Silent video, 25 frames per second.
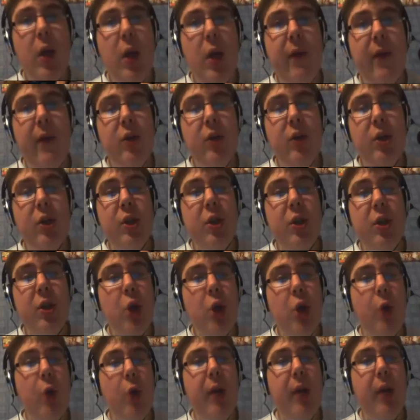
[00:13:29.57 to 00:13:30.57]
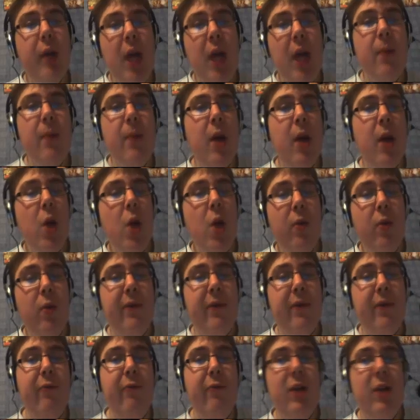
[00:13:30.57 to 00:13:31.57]
and then you could either just enjoy the
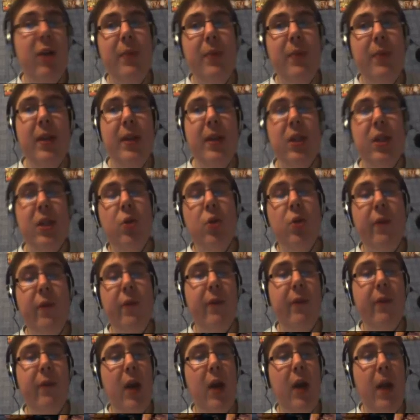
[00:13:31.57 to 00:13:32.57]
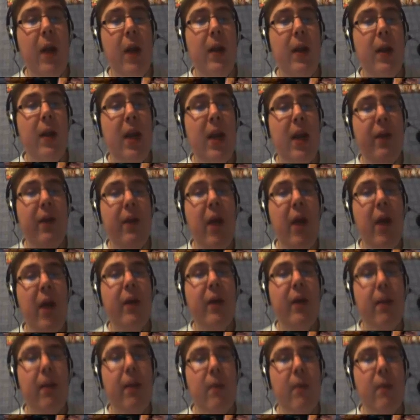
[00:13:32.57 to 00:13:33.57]
game with the free to play stuff and
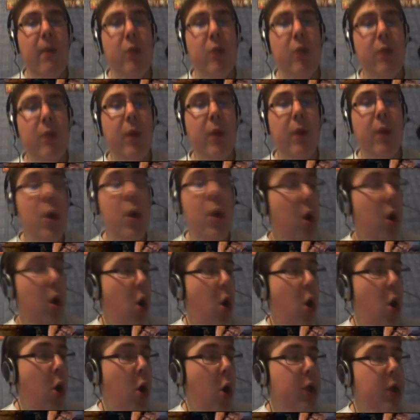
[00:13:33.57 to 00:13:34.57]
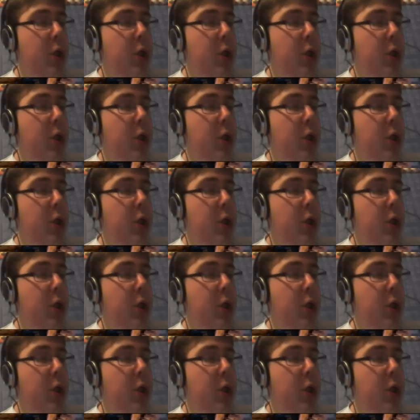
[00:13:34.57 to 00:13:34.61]
then never ever get membership,